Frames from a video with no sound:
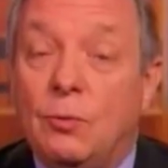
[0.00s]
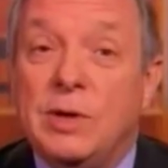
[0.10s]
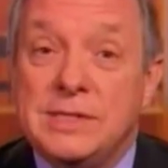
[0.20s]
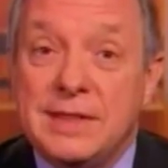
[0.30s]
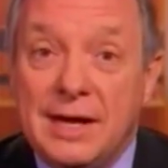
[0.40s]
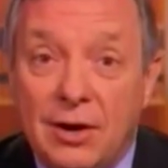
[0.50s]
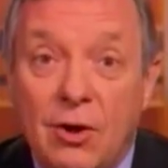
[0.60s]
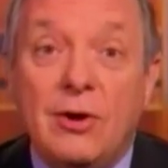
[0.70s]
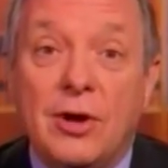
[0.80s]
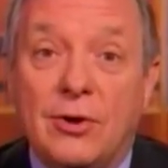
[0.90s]
It wasn't that
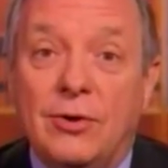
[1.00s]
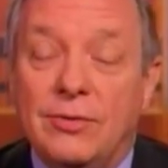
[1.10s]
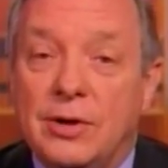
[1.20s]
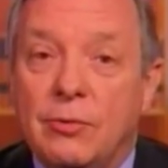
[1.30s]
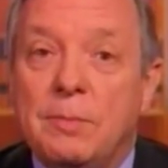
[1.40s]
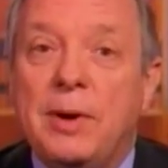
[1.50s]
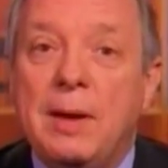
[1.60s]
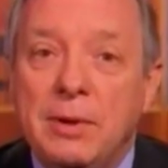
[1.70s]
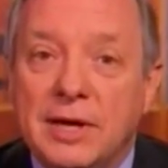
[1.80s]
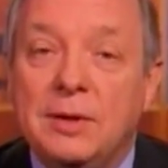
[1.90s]
long ago that a
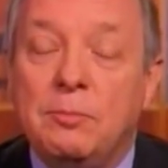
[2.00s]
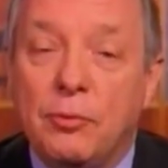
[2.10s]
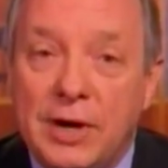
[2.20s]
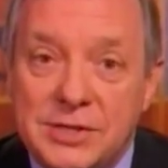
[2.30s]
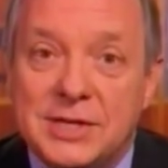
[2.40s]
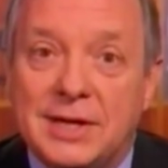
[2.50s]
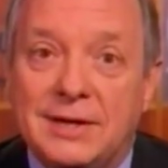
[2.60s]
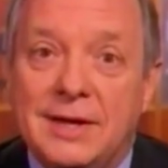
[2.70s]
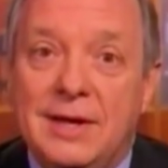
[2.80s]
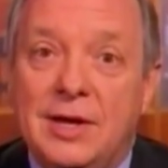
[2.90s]
Republican
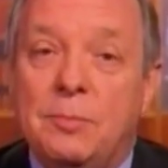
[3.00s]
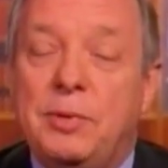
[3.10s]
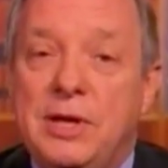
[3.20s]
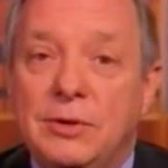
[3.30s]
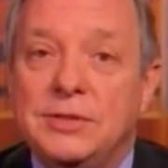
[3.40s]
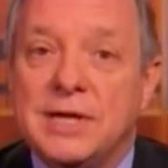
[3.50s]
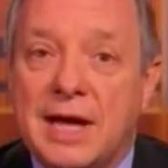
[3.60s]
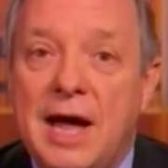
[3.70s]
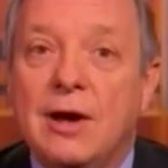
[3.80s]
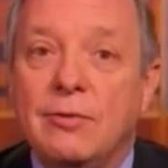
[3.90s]
president appealed to
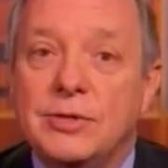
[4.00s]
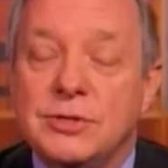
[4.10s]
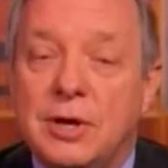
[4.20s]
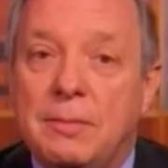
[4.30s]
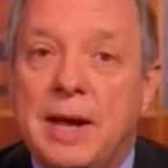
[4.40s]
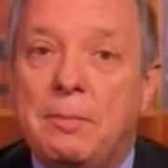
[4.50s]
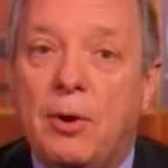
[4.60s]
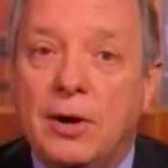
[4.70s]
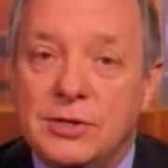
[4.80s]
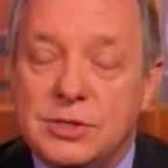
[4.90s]
Congress on a
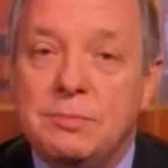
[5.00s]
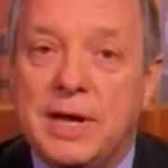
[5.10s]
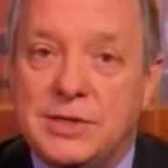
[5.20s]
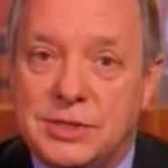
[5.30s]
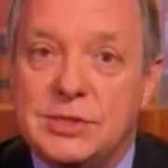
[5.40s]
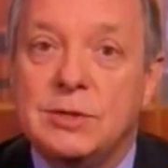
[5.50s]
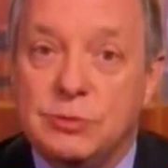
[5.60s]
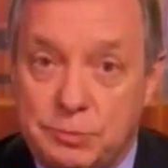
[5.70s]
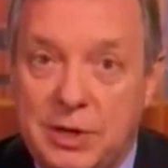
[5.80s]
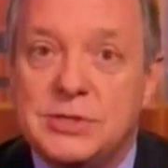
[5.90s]
bipartisan basis. It
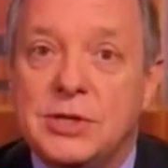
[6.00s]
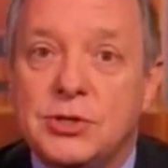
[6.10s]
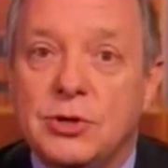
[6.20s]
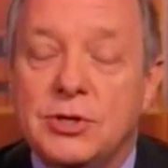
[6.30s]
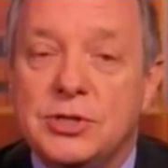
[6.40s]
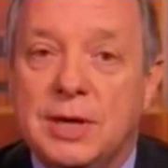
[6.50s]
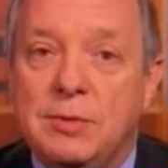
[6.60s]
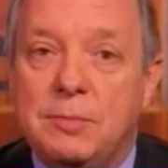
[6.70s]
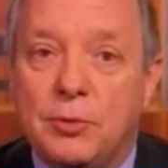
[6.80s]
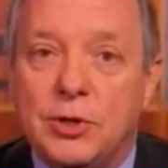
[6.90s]
was President George
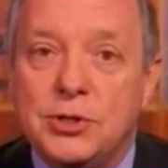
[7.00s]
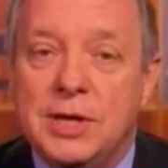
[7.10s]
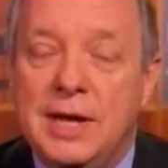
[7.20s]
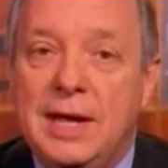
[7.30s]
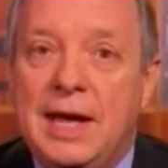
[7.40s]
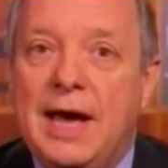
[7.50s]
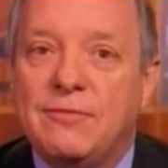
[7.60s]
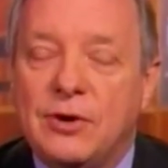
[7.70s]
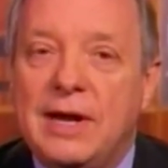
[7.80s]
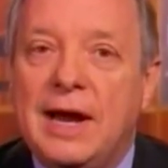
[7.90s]
W. Bush,
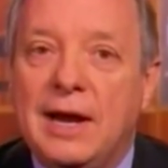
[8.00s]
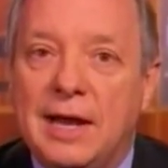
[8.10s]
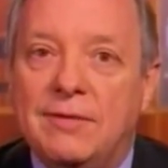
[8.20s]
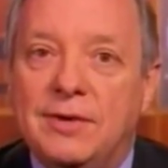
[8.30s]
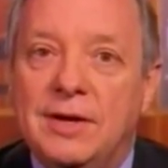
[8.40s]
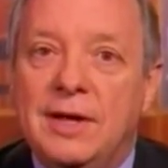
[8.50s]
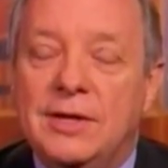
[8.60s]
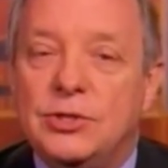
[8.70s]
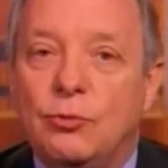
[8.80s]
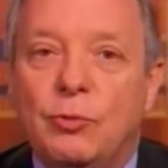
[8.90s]
after 9/11,
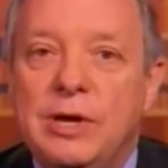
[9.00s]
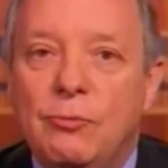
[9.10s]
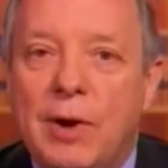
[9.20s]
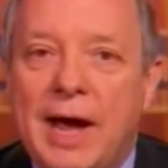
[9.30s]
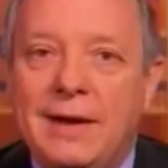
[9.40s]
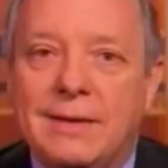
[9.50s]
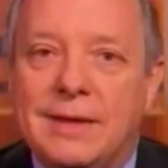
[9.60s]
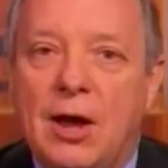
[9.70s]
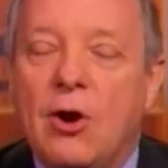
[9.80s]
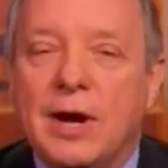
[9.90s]
to rewrite
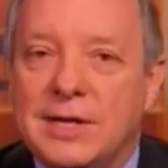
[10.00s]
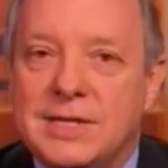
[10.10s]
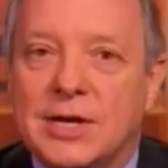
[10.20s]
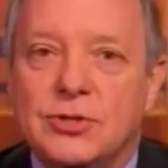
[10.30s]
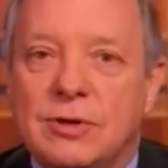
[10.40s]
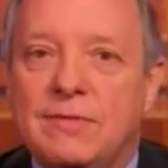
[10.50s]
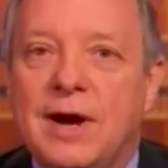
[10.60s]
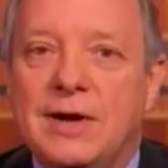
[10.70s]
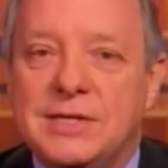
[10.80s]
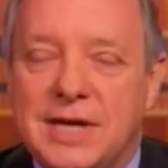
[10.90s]
the architecture of
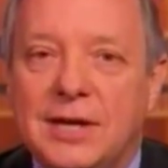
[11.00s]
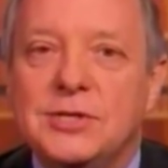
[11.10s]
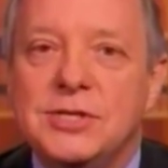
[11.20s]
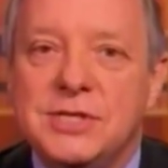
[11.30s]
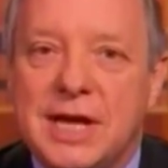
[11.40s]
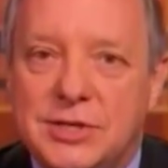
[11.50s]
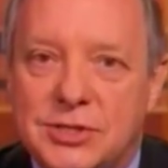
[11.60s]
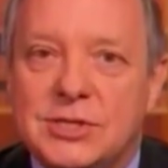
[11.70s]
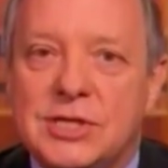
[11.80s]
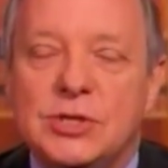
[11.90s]
our intelligence
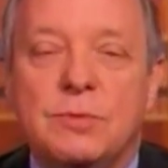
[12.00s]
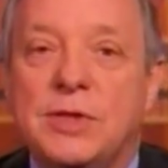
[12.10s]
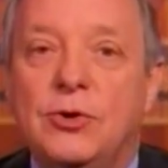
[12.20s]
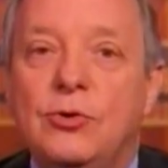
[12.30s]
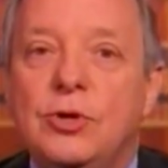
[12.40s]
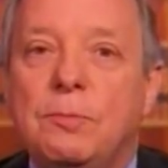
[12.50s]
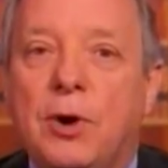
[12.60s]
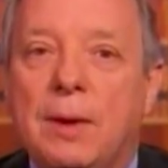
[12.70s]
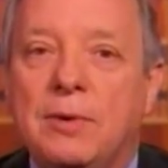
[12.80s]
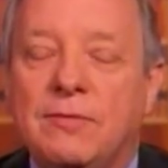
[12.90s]
agencies with a new
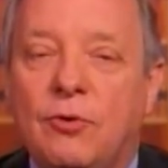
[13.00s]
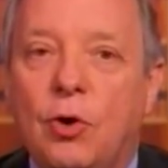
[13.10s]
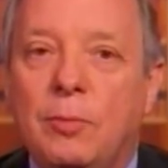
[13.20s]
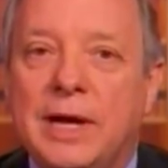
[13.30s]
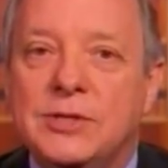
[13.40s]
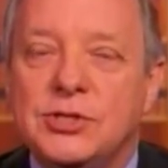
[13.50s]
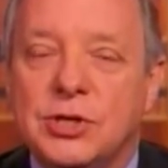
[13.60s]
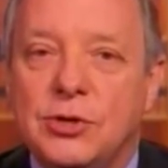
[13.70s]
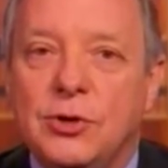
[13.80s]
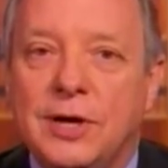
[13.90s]
Department of Homeland
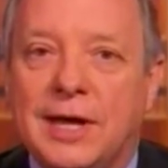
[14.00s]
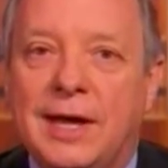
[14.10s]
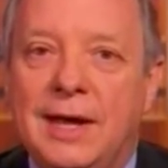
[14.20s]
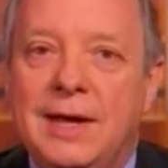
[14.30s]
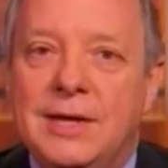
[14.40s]
Security.